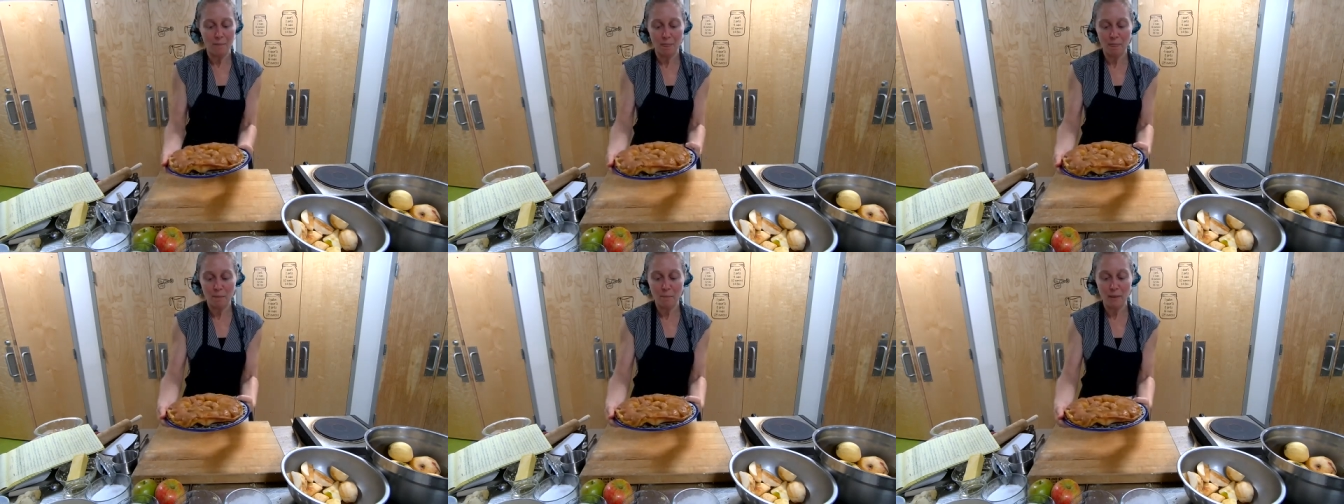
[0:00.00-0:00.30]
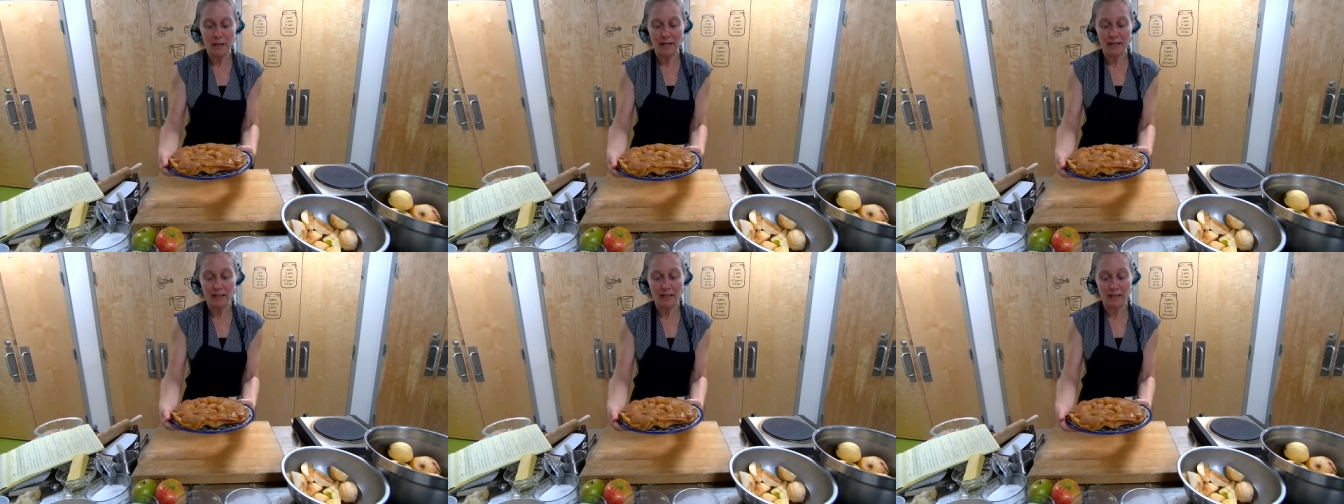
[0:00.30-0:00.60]

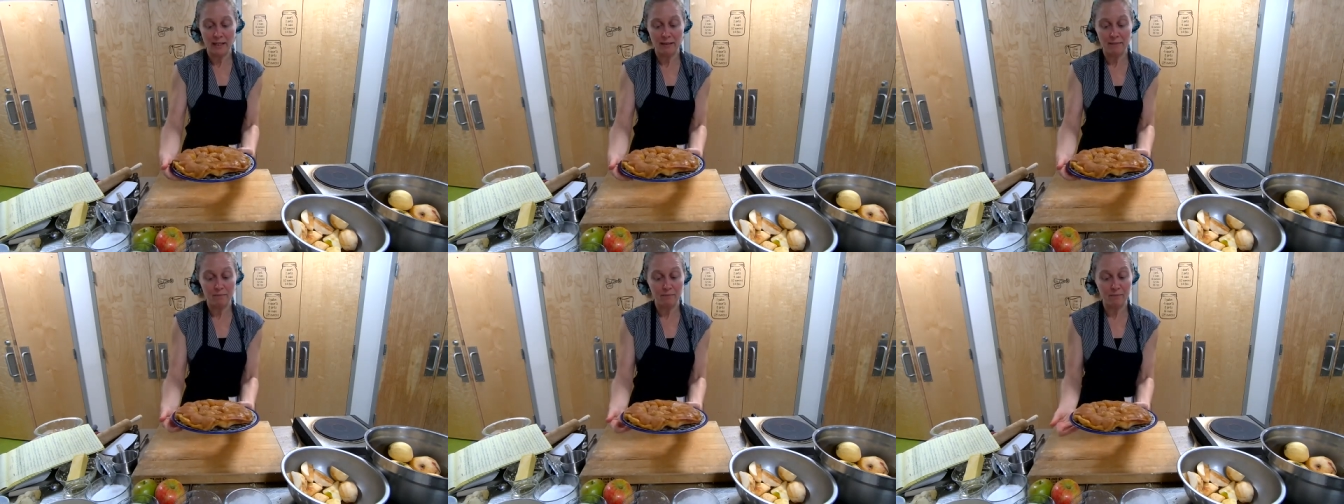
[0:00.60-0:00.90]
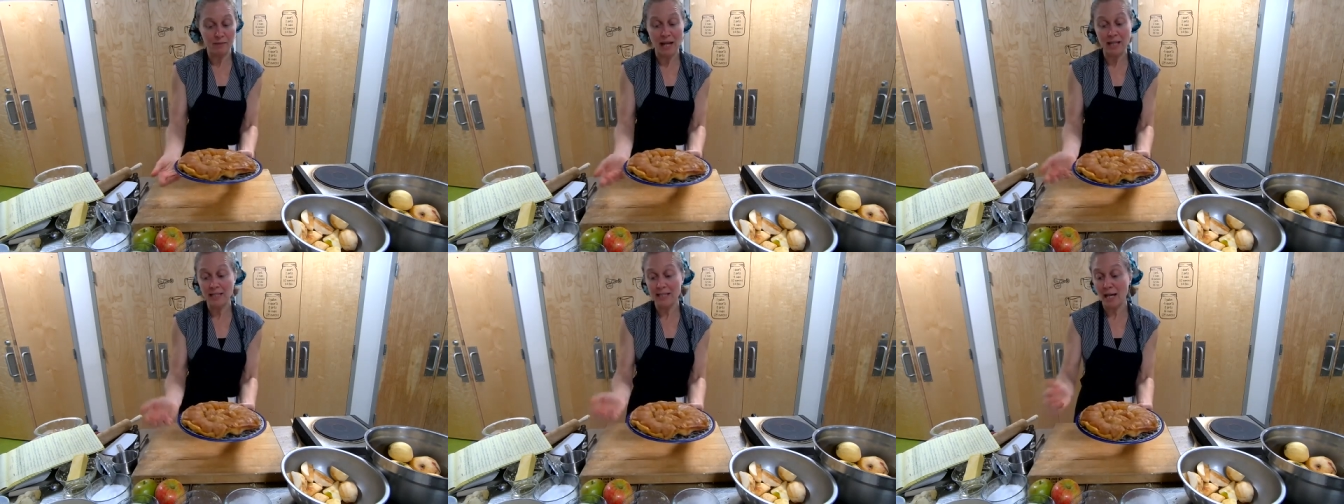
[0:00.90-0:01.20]
but
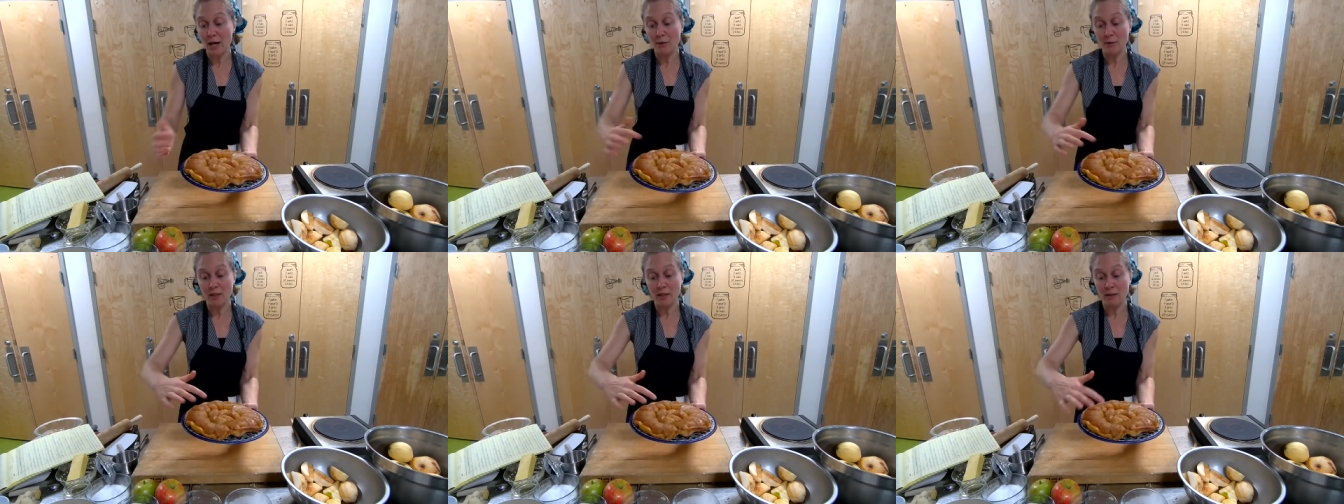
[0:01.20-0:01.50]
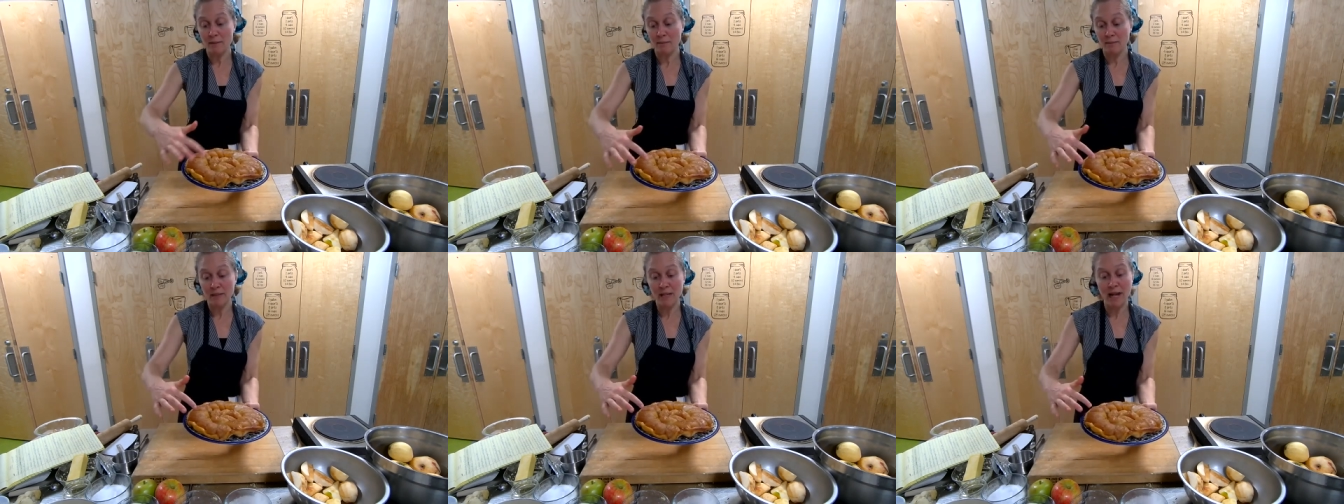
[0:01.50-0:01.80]
that's how
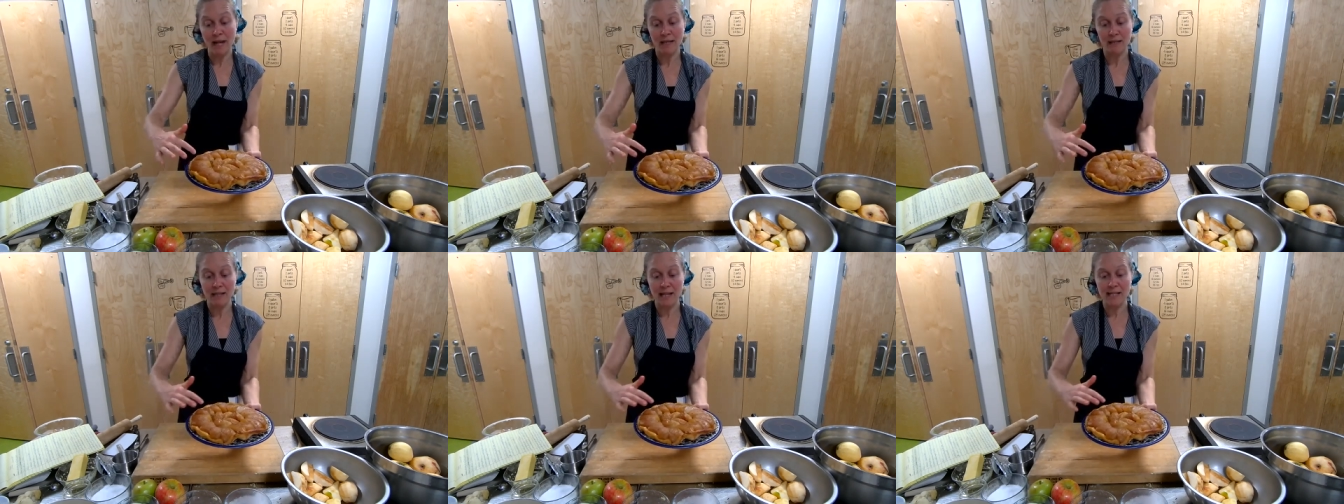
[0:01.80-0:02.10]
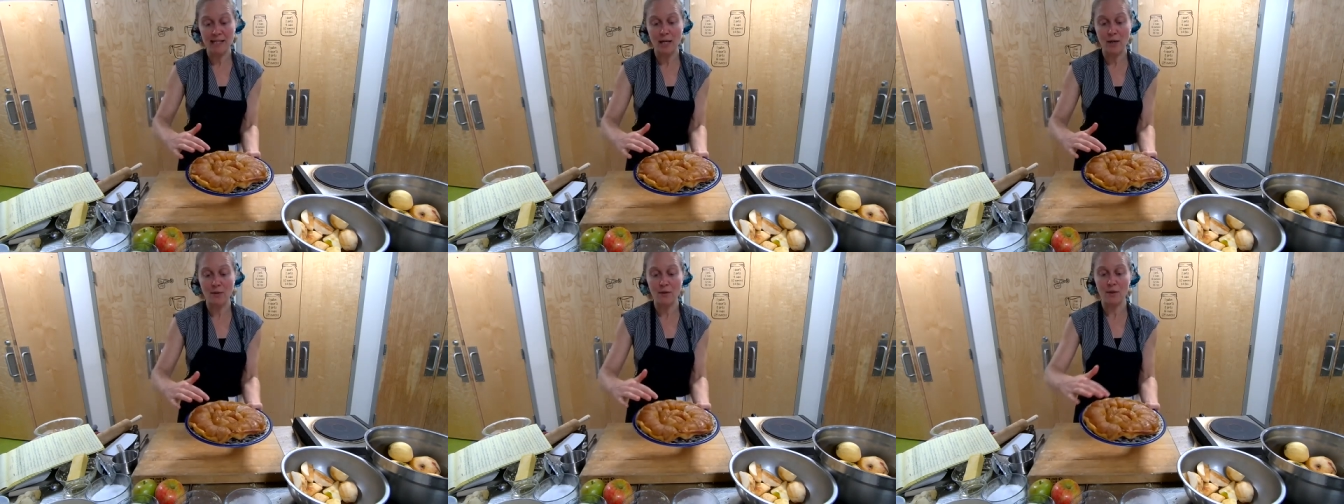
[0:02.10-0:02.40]

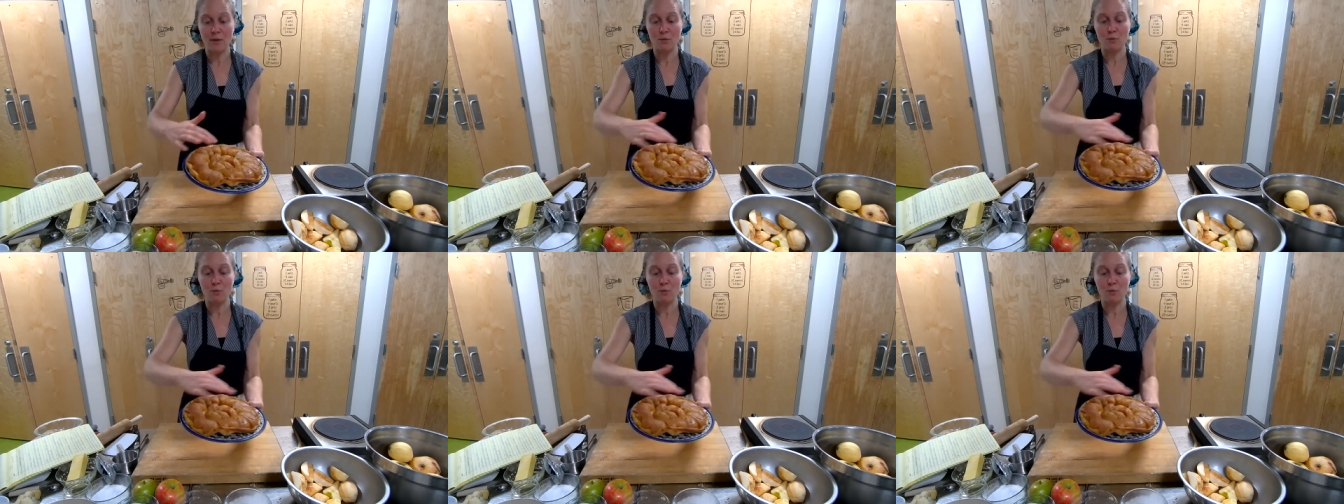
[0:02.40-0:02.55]
the